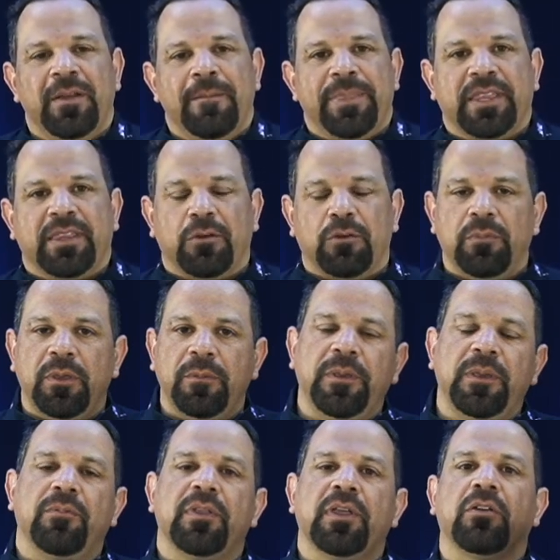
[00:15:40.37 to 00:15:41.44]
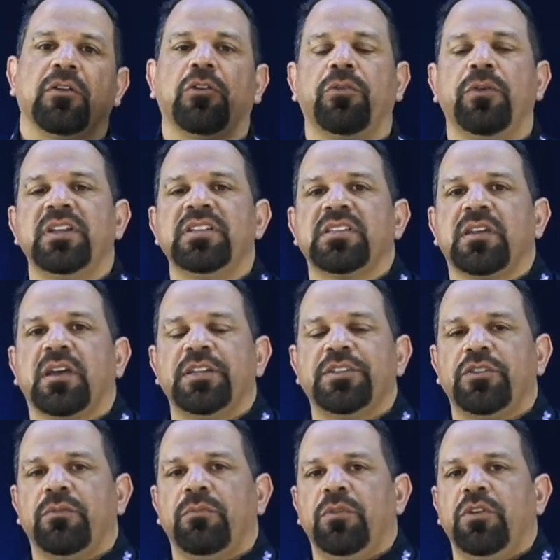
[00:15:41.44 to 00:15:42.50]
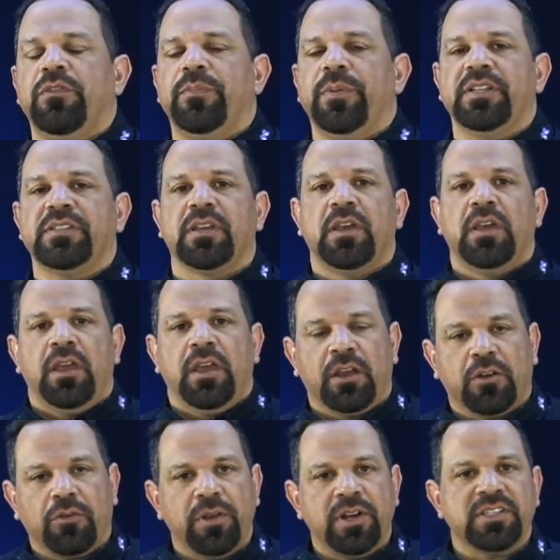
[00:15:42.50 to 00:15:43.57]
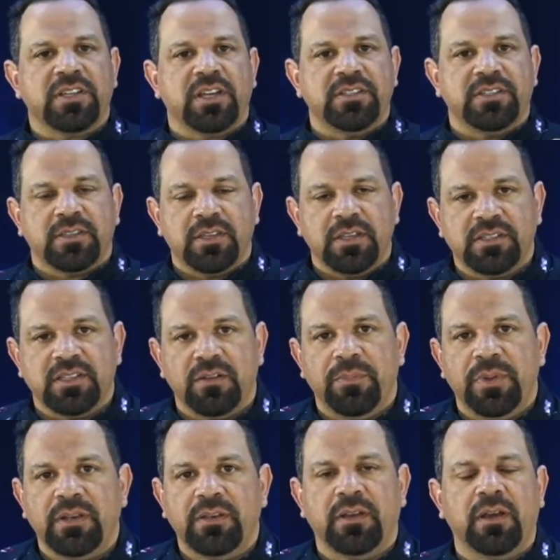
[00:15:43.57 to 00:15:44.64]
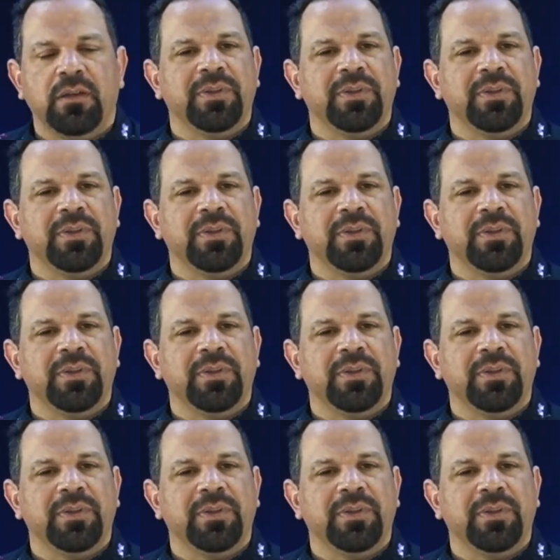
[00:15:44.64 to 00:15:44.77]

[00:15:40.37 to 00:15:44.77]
That there will be people that will criticize your movements and criticize the things that have been done,